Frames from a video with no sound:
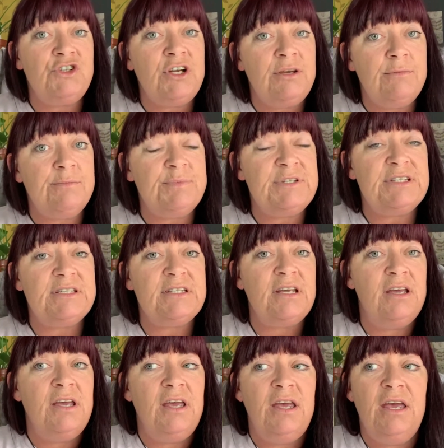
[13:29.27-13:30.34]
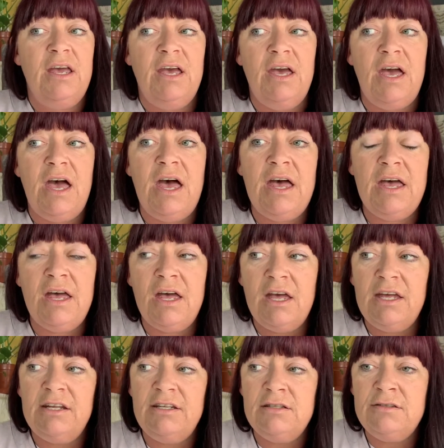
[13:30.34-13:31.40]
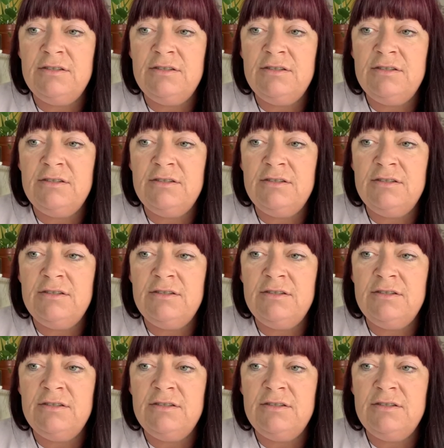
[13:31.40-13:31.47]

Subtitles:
You need to work at it.